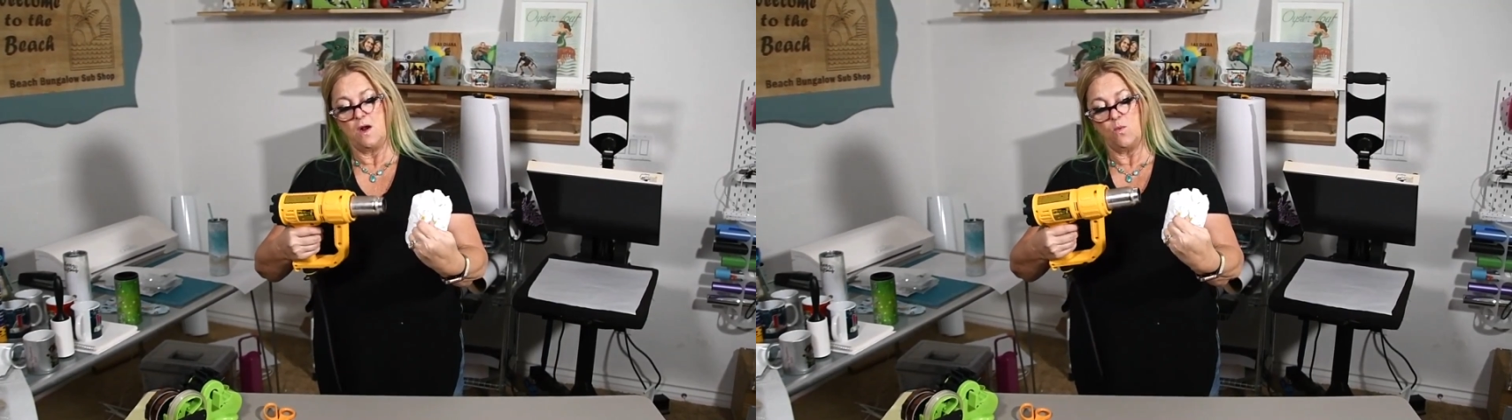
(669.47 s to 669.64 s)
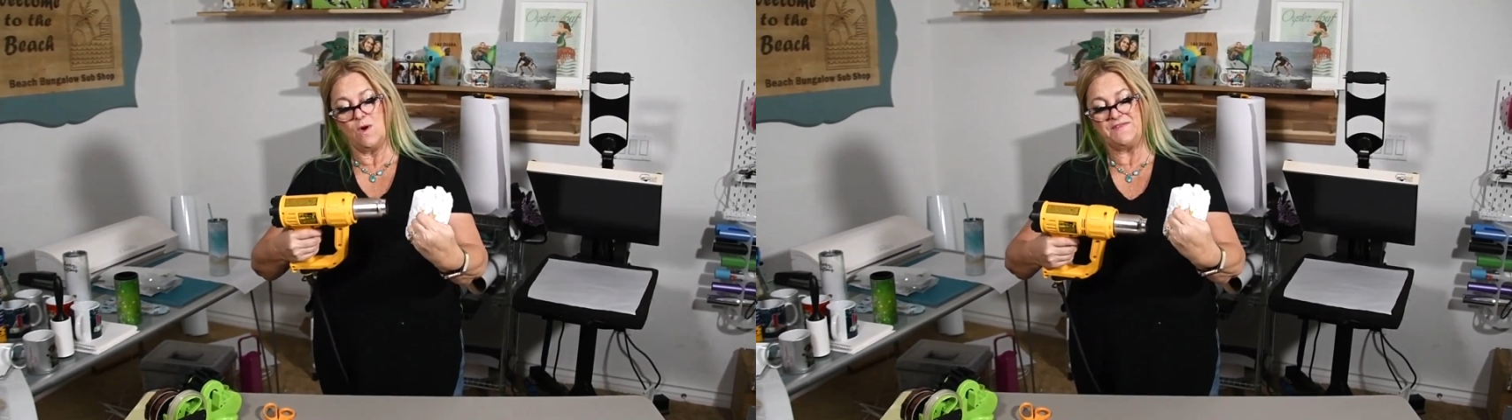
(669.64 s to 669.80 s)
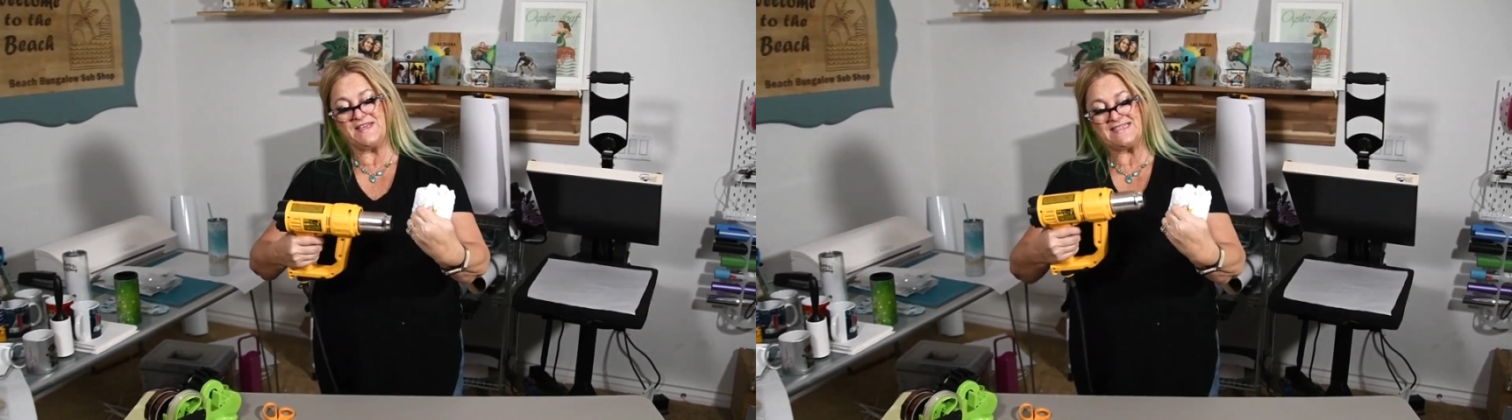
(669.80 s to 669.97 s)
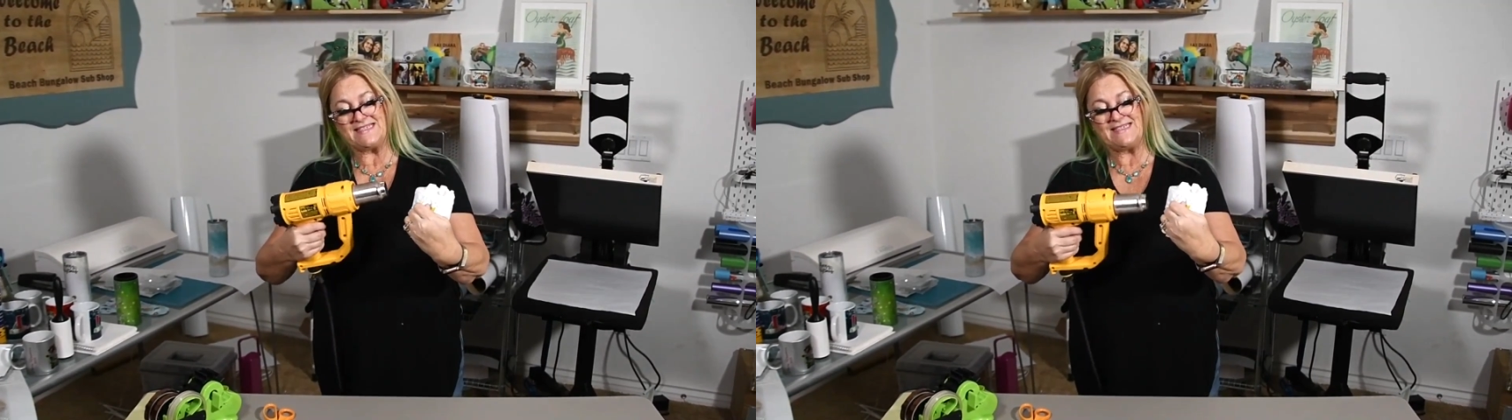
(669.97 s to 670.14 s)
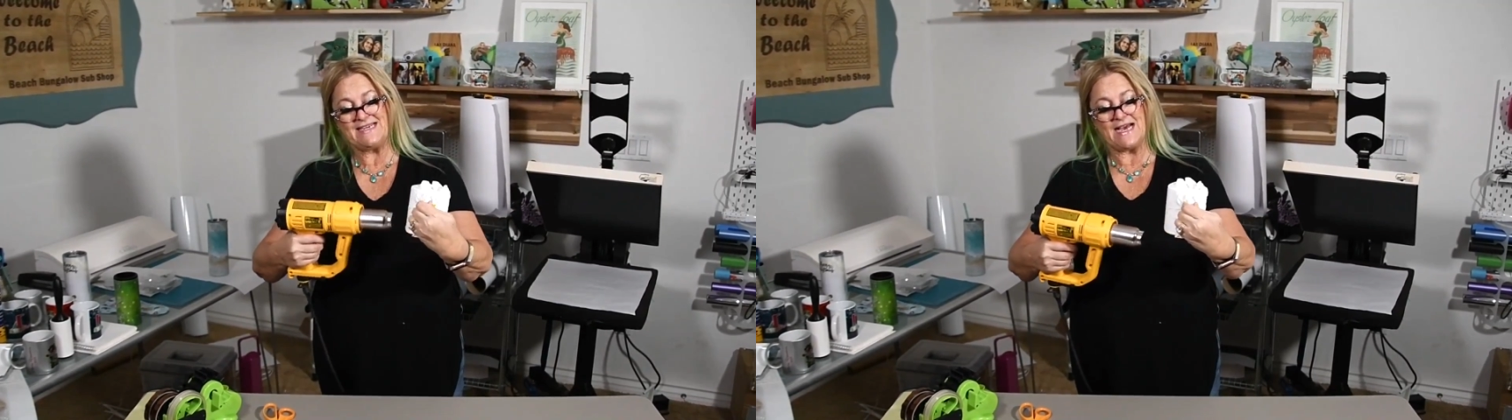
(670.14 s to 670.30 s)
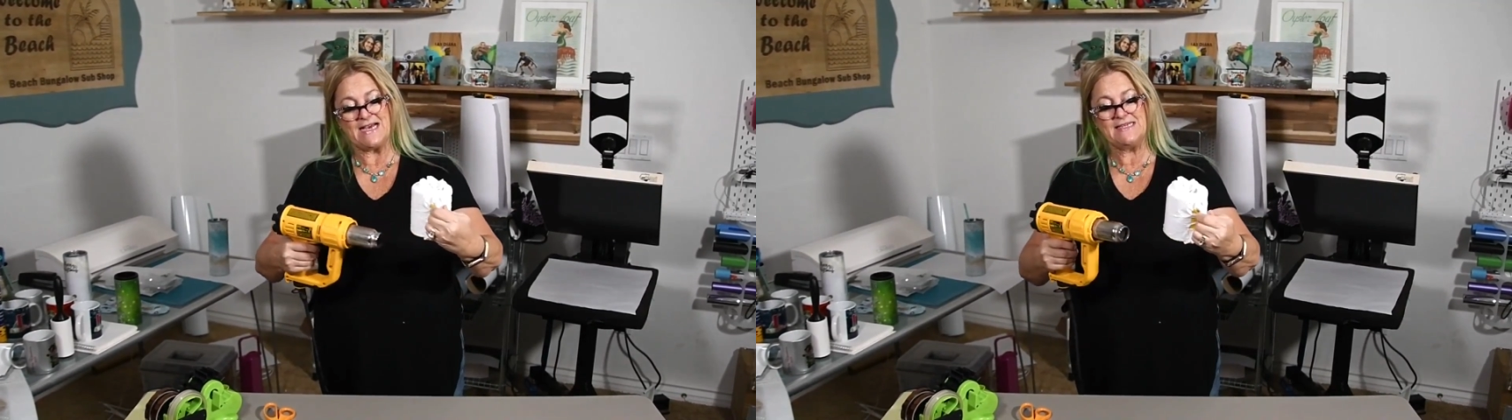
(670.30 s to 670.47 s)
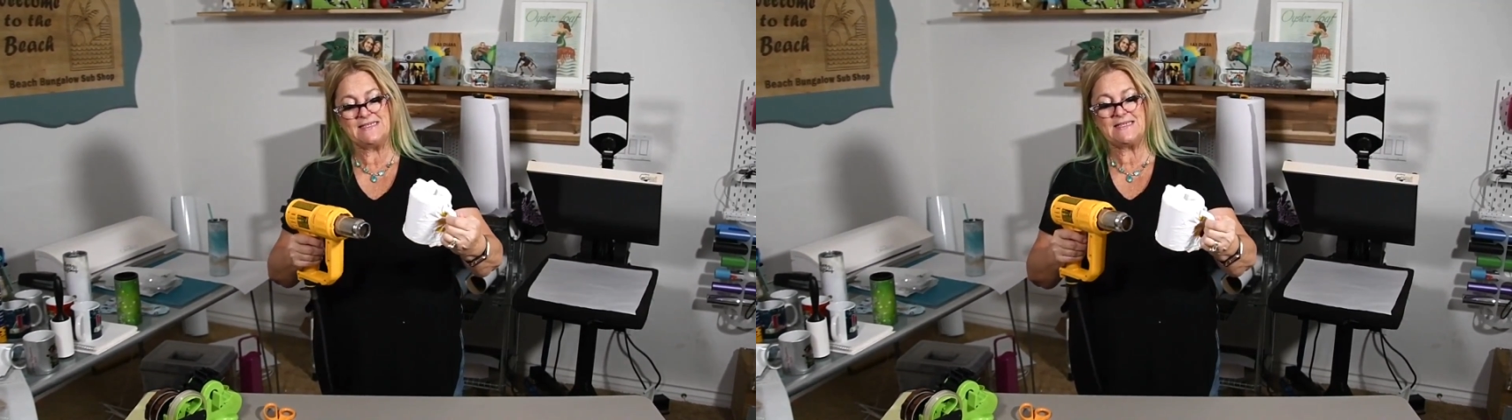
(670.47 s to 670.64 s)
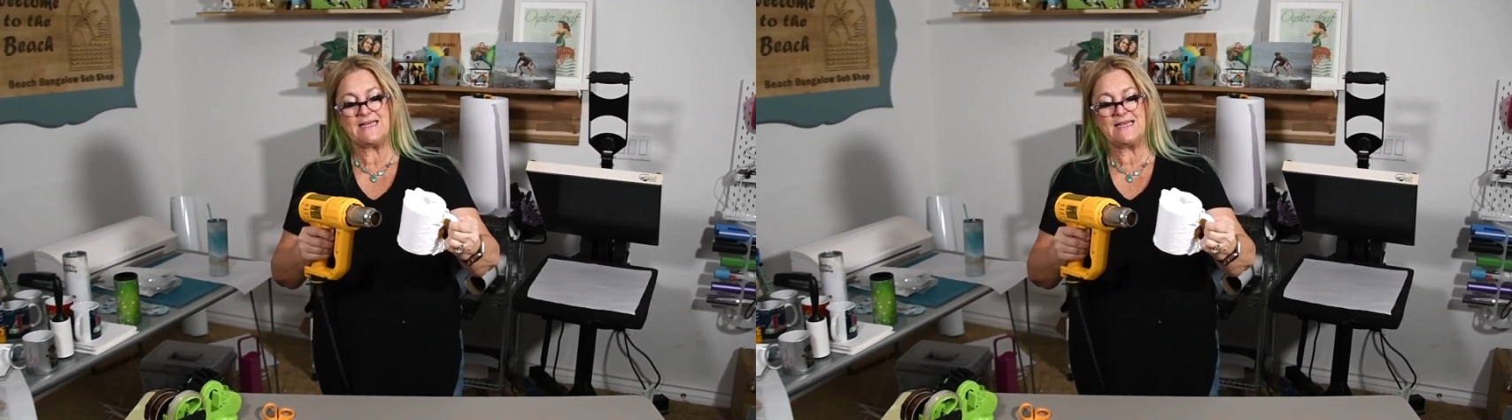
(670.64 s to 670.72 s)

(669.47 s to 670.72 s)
What this does,